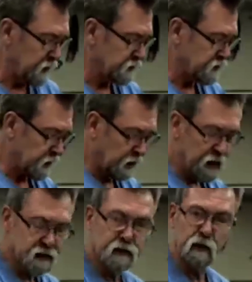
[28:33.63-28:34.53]
That's that
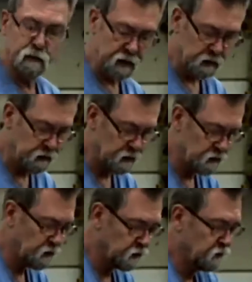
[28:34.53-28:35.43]
last little bit that
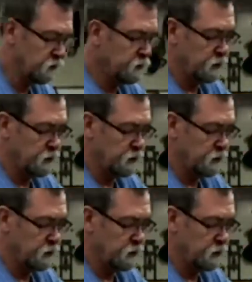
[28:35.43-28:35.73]
it's not